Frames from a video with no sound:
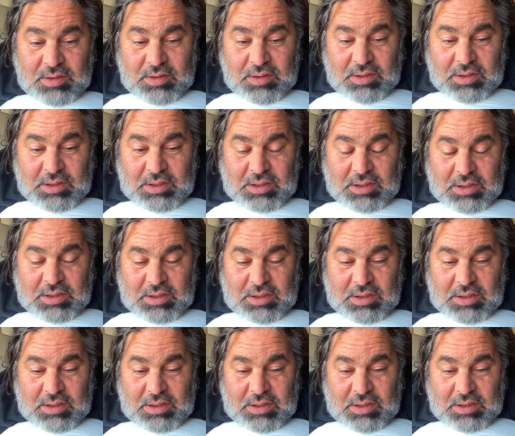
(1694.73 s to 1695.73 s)

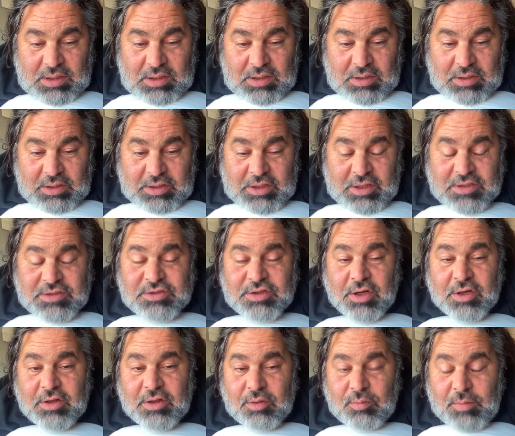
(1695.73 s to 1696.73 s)
and it
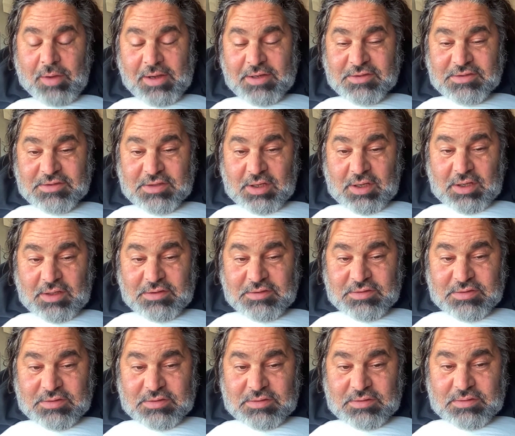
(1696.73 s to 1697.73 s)
kickstarted the
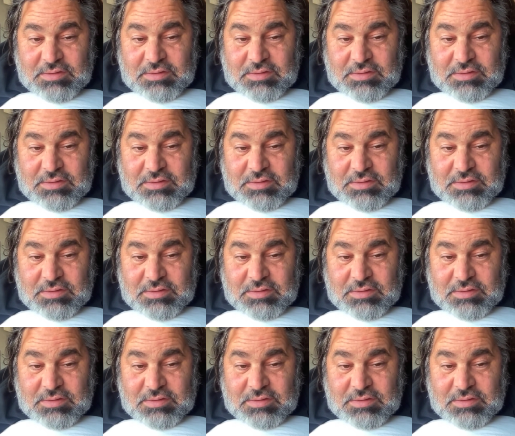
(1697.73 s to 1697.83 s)
Renaissance